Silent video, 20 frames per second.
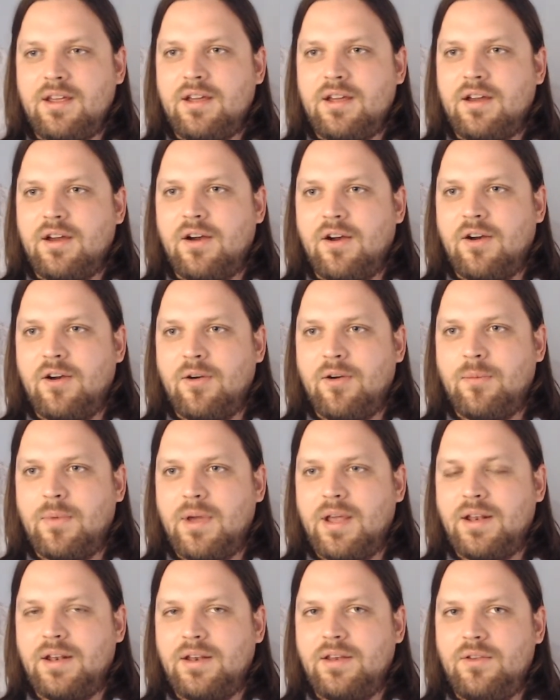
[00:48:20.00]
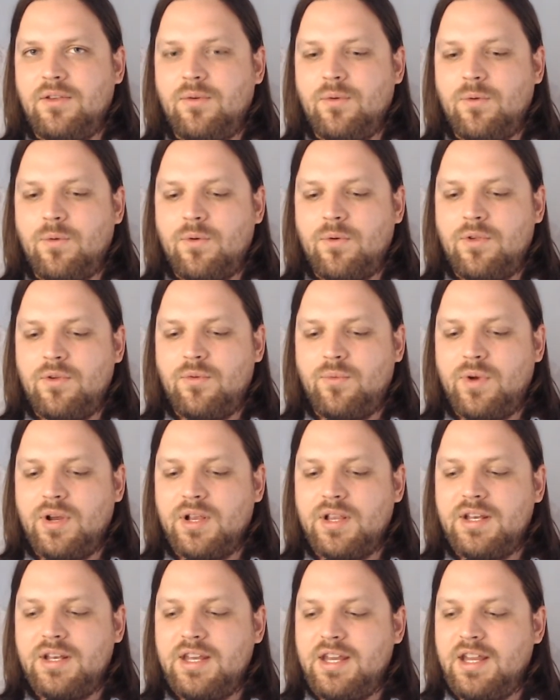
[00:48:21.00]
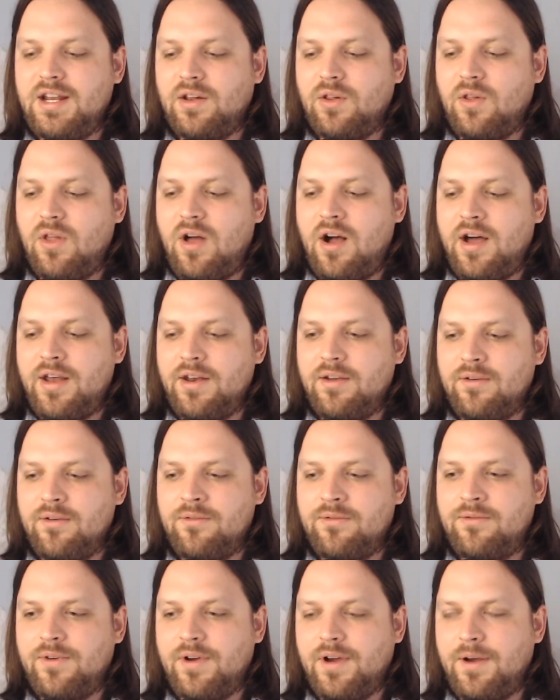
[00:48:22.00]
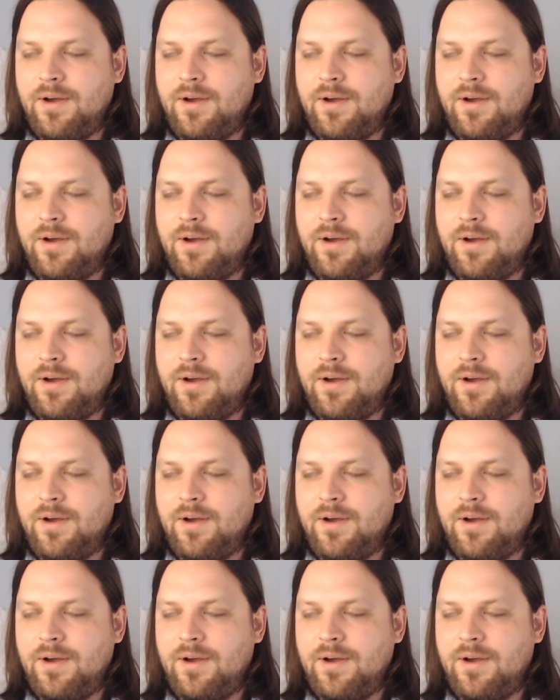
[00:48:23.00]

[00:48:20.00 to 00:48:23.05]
And you really need a lot of